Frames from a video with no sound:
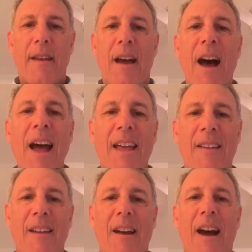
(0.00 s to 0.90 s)
Hi,
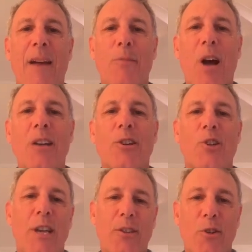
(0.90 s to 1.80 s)
I'm Dr.
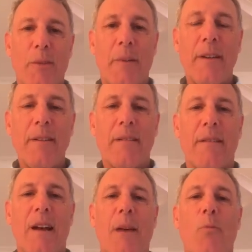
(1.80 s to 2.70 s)
Jess Goodman.
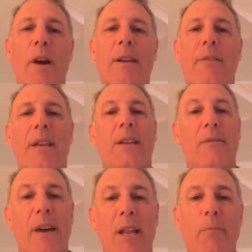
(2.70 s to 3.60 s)
I'm one of the
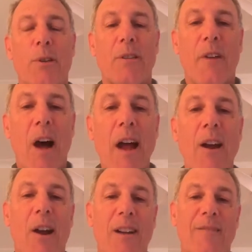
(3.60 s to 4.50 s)
developers of
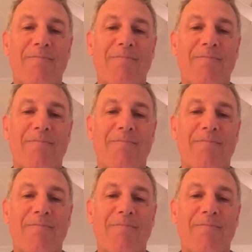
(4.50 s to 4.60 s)
iHeart,